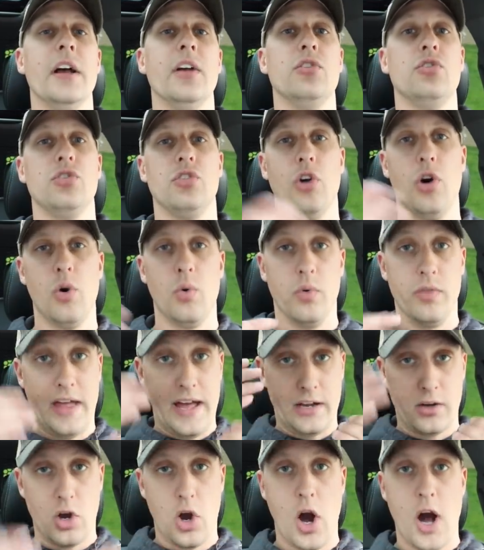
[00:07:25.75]
so
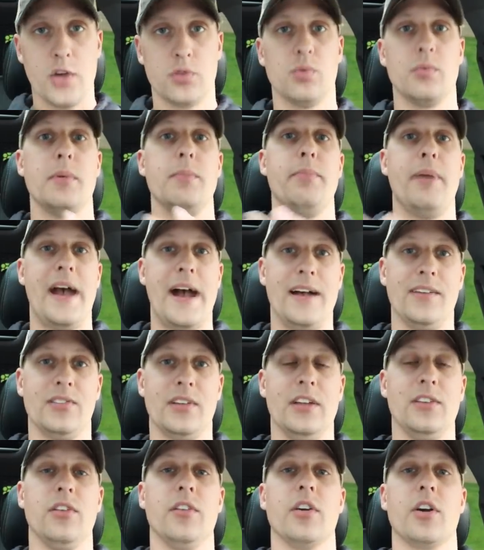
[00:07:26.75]
that cost will be
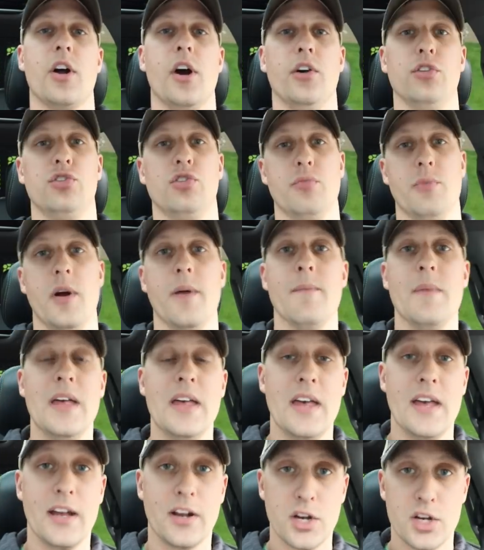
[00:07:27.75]
passed on to the customer.
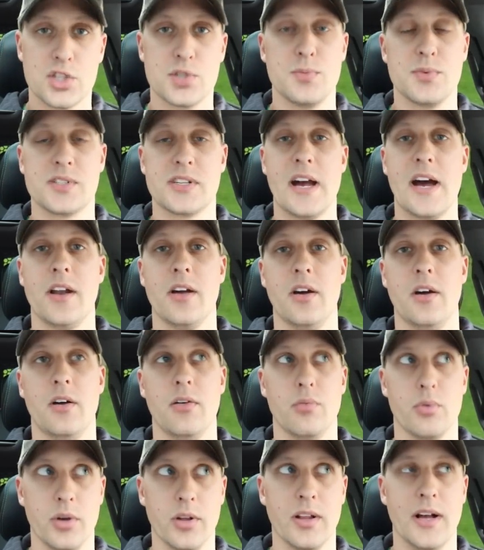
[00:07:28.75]
And customers
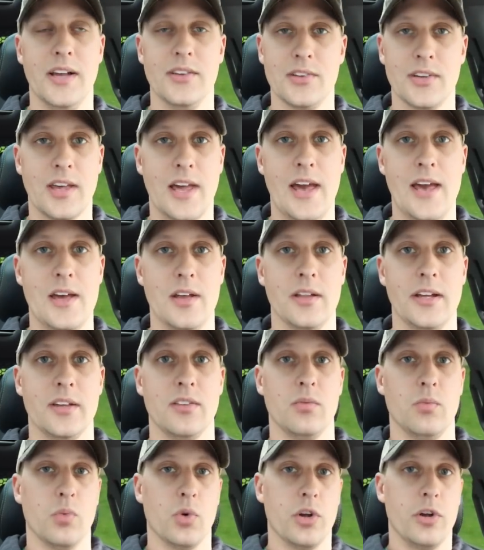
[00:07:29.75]
gotta realize, like, hey,
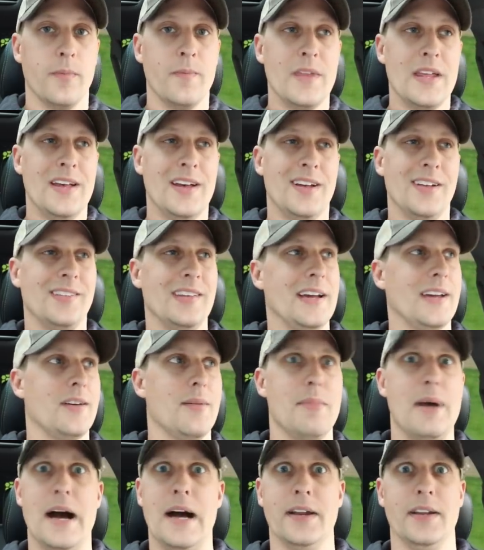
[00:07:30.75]
like, it's not
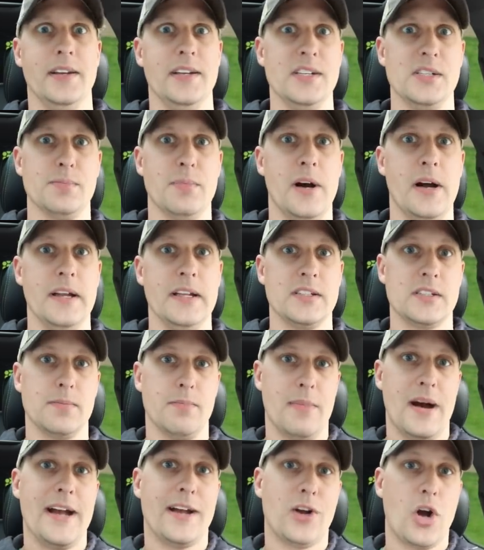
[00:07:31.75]
commodities, but it's
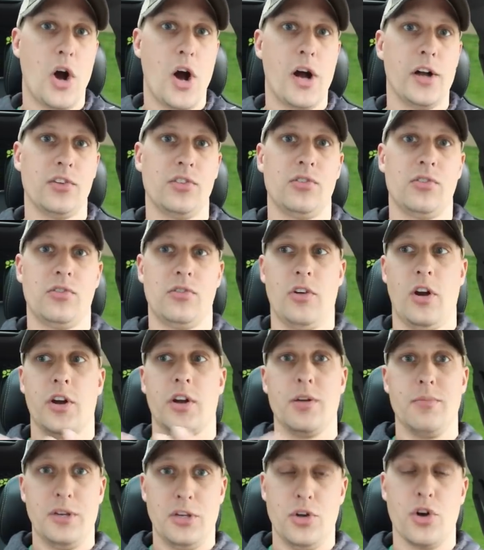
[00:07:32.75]
my costs
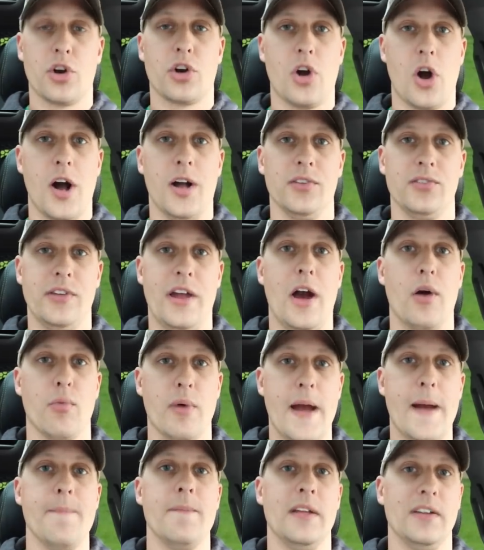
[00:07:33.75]
are gonna be your costs now,
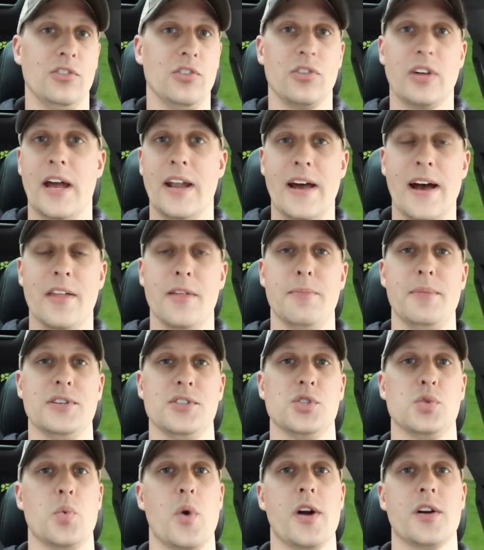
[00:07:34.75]
right? It's just kind of how the
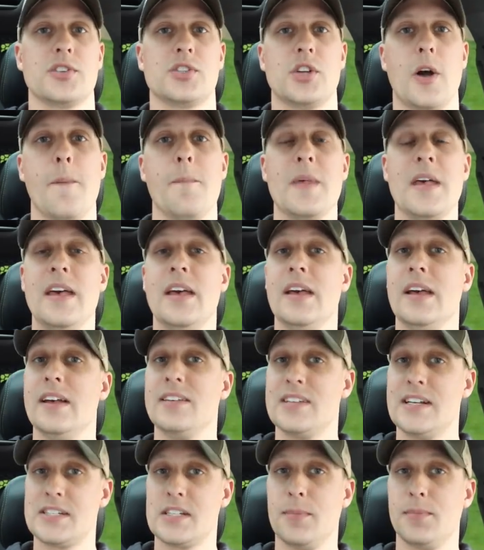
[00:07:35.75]
business works. So
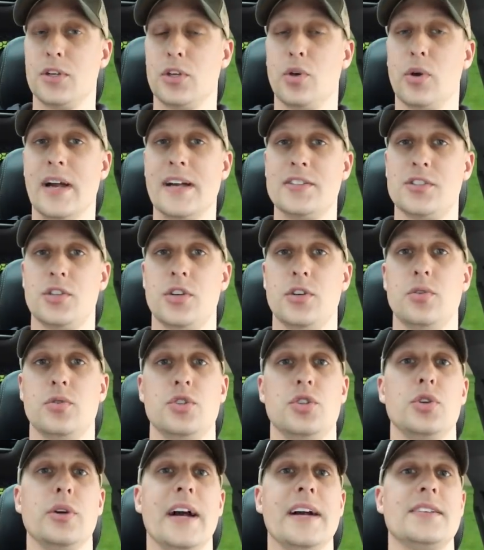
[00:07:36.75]
is that something you guys do?
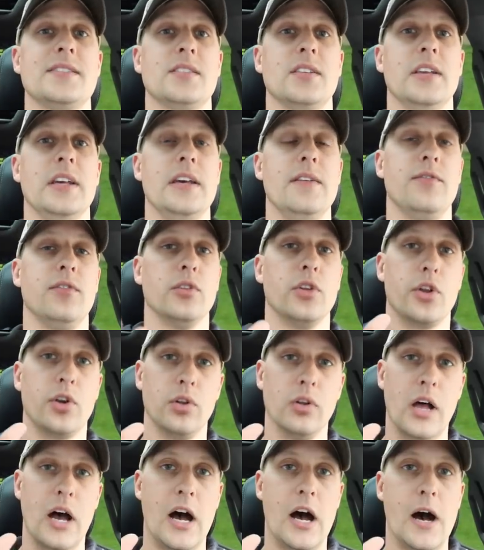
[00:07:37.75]
Do you guys leave
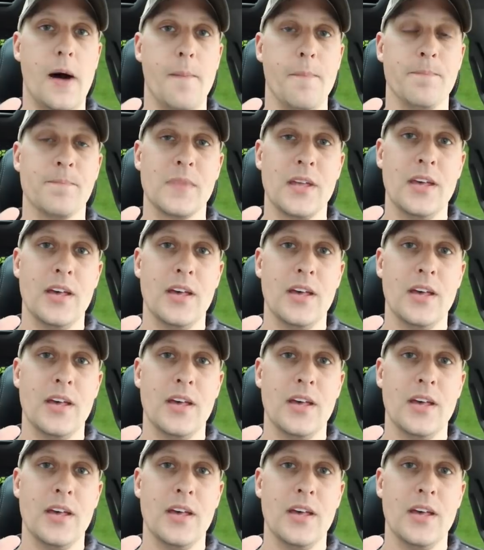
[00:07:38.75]
little